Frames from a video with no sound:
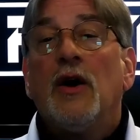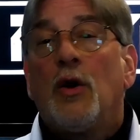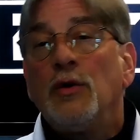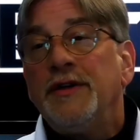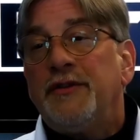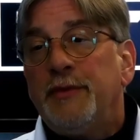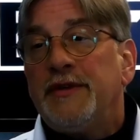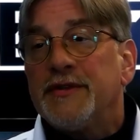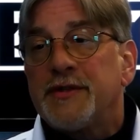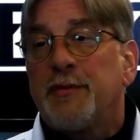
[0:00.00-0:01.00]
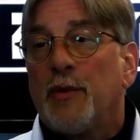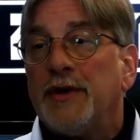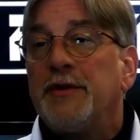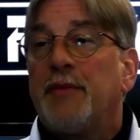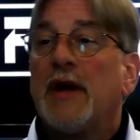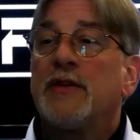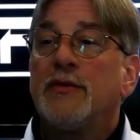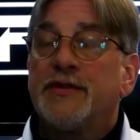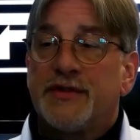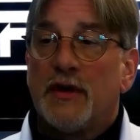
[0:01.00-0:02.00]
only to be disappointed by the
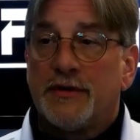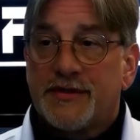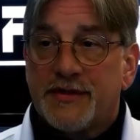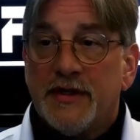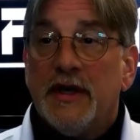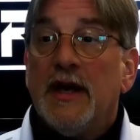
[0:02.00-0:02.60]
results.